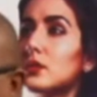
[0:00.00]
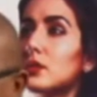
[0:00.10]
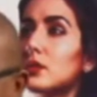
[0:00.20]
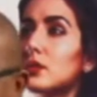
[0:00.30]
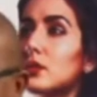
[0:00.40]

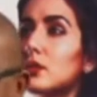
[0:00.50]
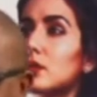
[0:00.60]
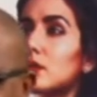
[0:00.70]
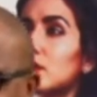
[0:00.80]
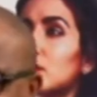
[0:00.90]

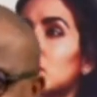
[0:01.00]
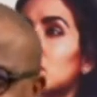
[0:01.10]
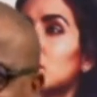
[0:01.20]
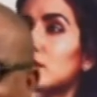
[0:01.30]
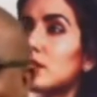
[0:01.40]

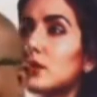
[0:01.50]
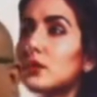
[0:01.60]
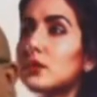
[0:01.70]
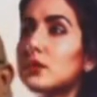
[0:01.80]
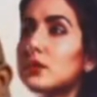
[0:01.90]

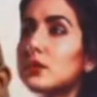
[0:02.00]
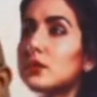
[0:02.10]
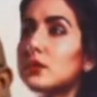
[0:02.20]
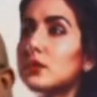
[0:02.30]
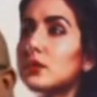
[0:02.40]

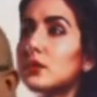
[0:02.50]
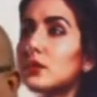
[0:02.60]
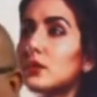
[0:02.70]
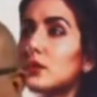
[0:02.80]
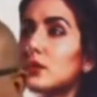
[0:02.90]

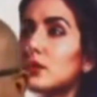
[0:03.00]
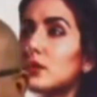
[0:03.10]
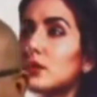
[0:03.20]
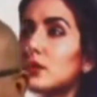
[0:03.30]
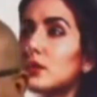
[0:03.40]

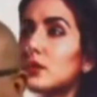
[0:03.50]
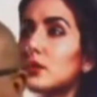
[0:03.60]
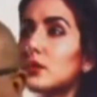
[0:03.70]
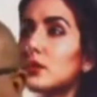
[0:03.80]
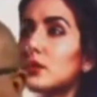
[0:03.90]

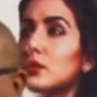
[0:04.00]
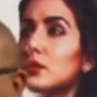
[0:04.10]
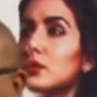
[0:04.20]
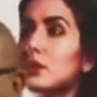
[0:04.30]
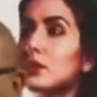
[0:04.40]

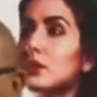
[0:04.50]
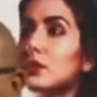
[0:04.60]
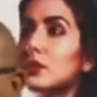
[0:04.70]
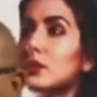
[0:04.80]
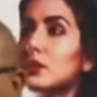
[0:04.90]

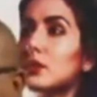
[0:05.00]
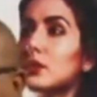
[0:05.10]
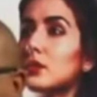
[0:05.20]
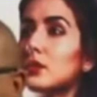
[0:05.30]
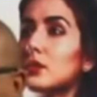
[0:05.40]

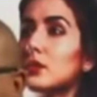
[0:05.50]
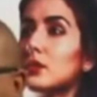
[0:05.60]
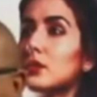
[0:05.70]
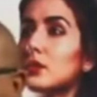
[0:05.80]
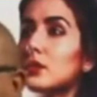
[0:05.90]

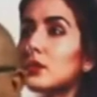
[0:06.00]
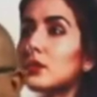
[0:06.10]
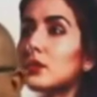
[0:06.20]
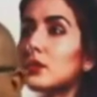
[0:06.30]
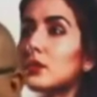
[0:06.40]

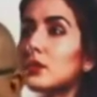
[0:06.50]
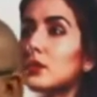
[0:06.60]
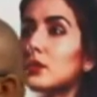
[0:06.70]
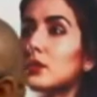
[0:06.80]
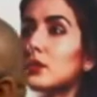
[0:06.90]

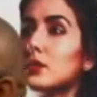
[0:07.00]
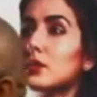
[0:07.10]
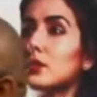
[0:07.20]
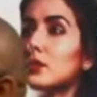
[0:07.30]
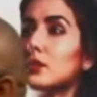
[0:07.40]

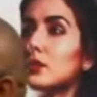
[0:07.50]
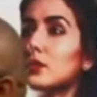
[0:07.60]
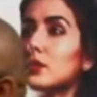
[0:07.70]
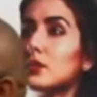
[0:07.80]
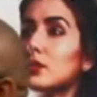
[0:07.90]
The person shown says nothing.